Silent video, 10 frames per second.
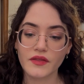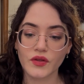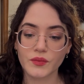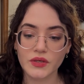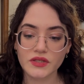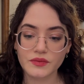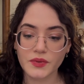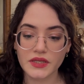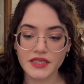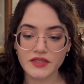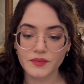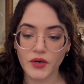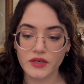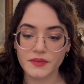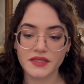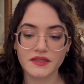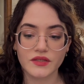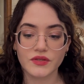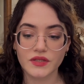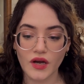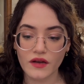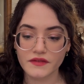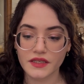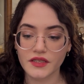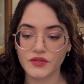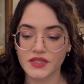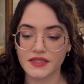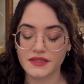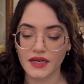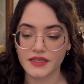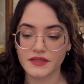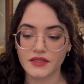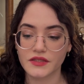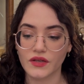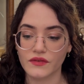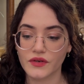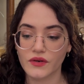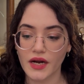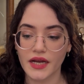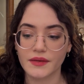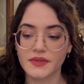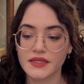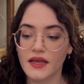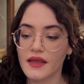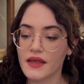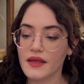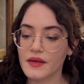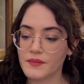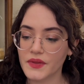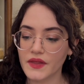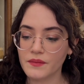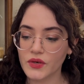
though most police departments still scoffed at using science to solve crimes. But then